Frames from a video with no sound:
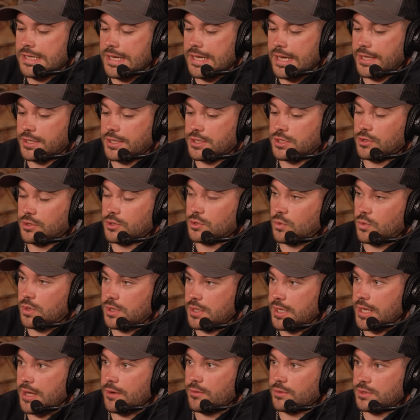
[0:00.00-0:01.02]
And so is
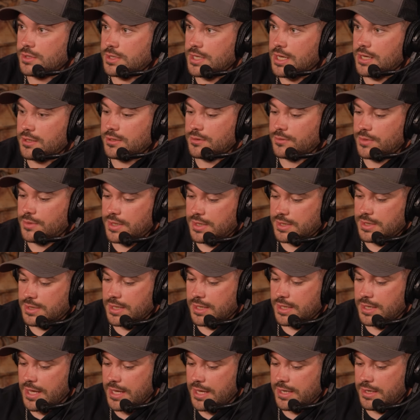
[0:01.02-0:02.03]
what that was telling me is
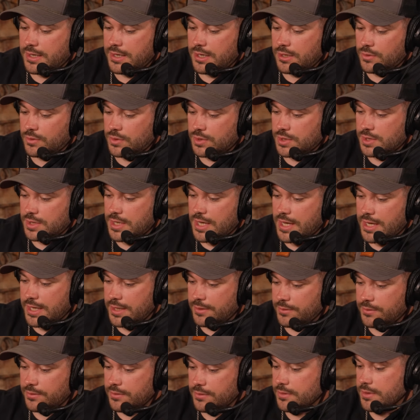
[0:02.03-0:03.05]
that that deer was
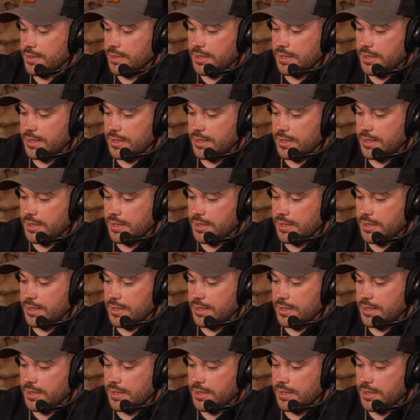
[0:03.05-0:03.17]
staying